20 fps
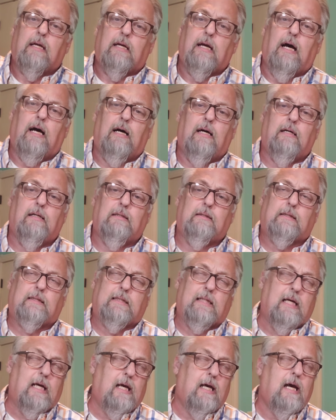God
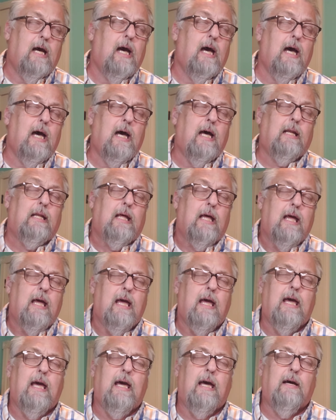sent
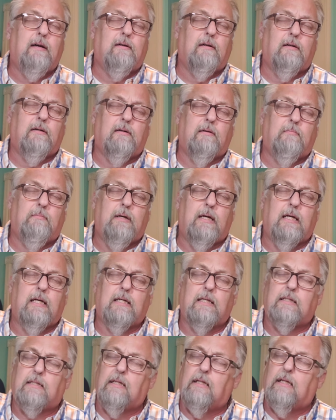him
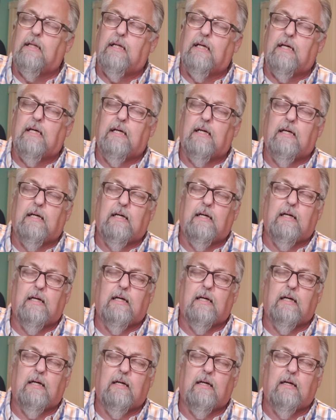his
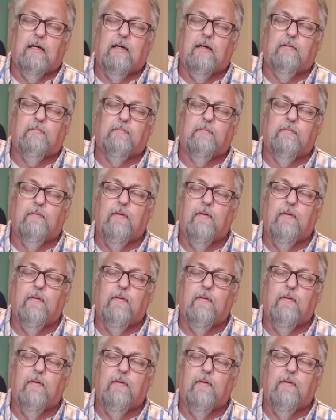love